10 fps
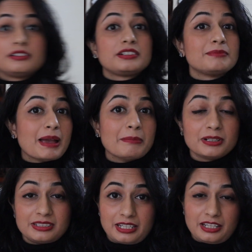
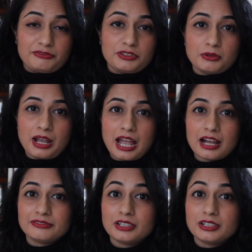Remember that if you have